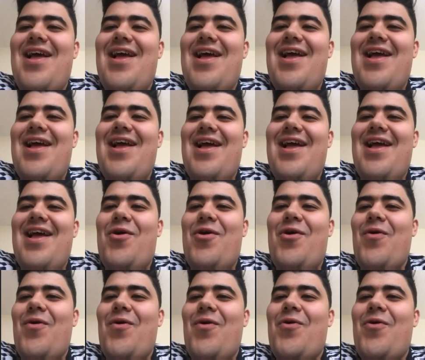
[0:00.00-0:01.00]
A
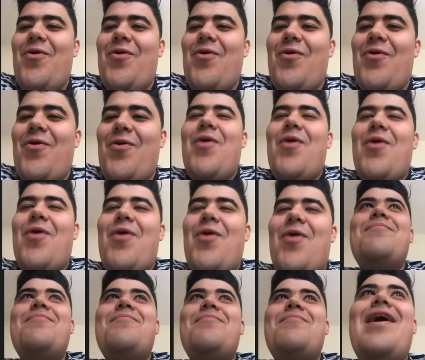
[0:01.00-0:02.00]
quick one from me.
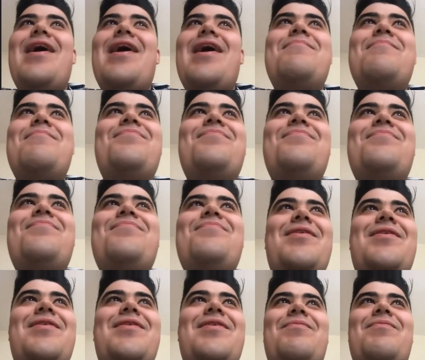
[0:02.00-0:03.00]

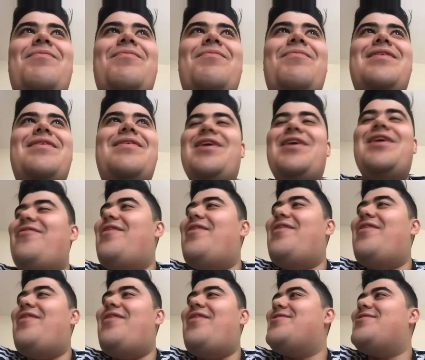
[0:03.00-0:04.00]
Southampton
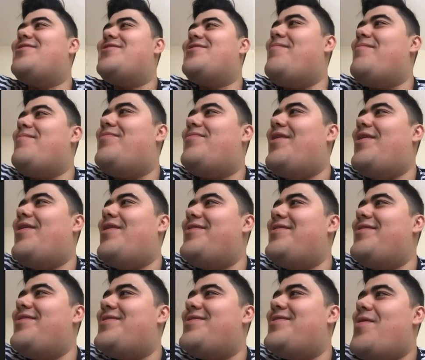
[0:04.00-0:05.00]
game, brilliant.
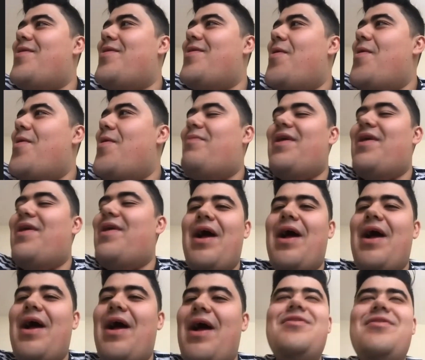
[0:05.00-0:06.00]
But I was
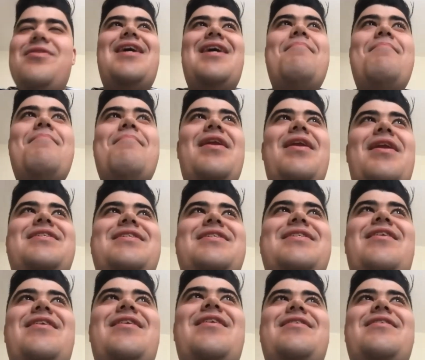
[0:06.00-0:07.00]
10 minutes in and
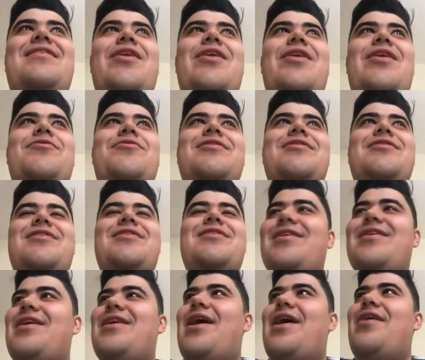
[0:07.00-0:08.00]
I noticed
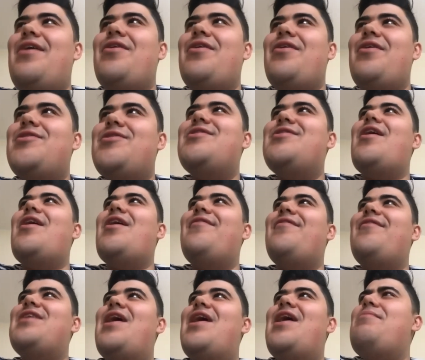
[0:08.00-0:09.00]
half
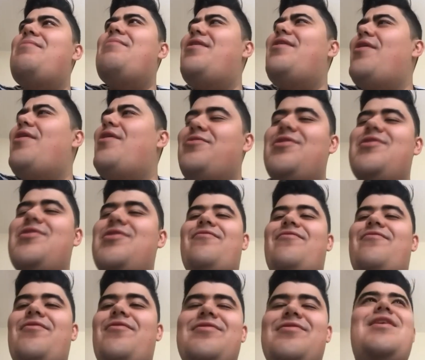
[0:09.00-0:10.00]
time and I noticed the full
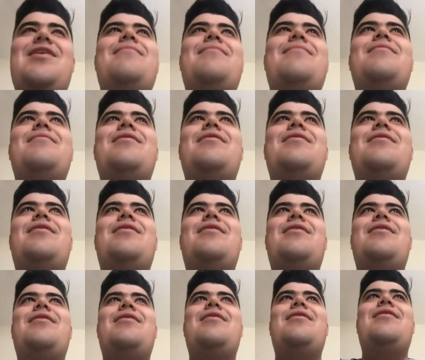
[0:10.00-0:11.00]
time.
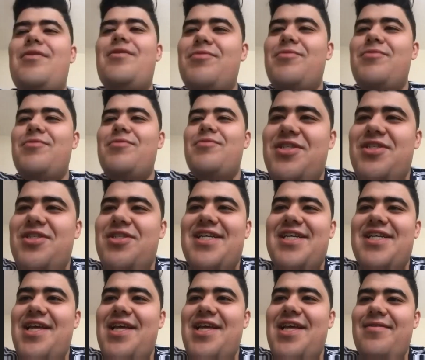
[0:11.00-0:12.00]
There was no 60.
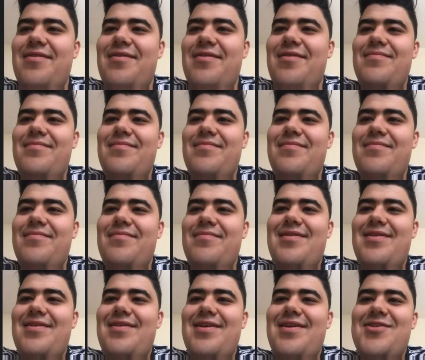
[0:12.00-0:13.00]

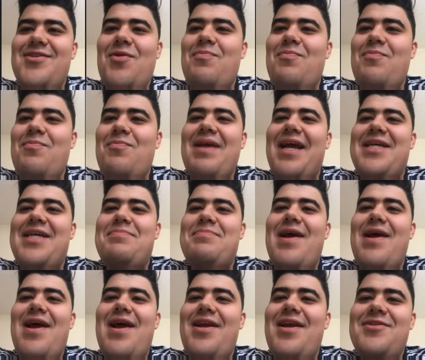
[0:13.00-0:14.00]
So my
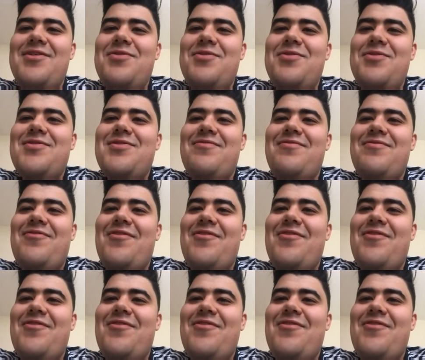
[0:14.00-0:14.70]
experience wasn't full.